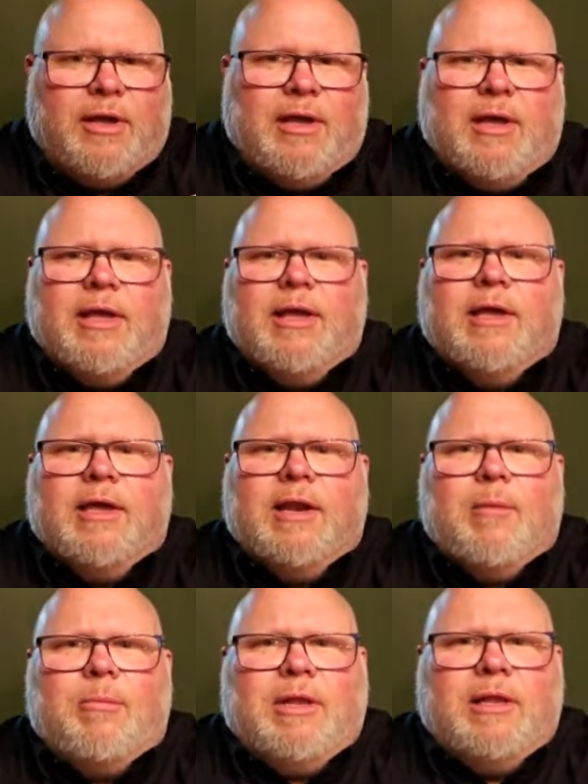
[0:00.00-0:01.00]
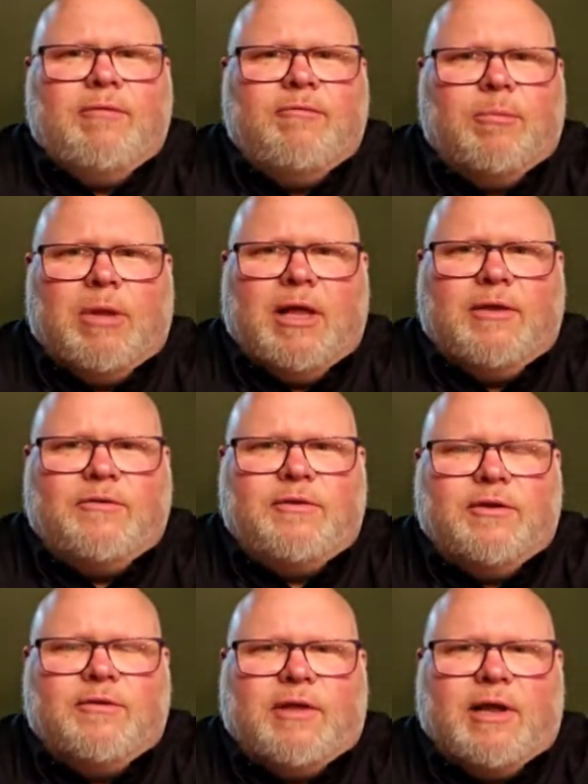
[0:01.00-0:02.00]
and I believe the blade
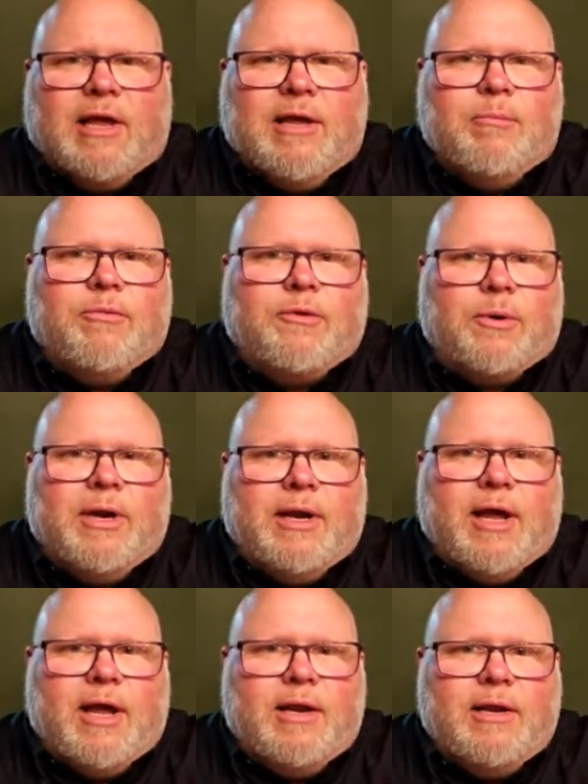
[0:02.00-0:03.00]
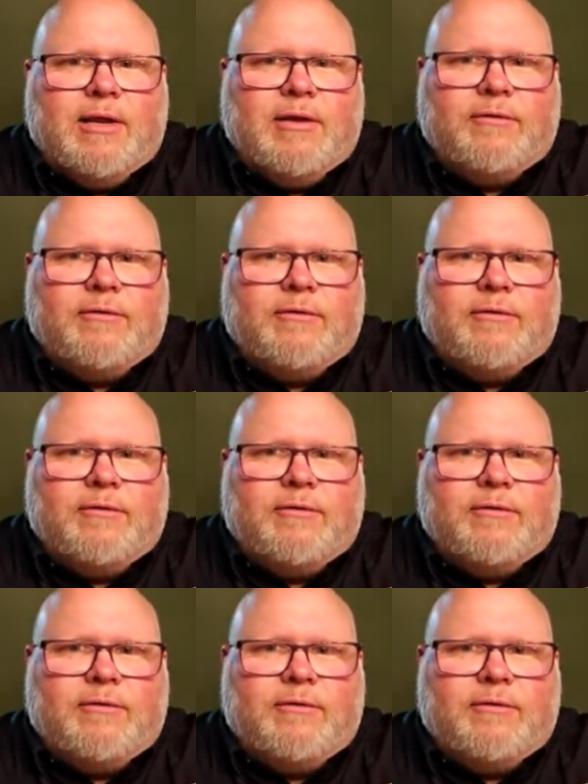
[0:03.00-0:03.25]
steel is like M390.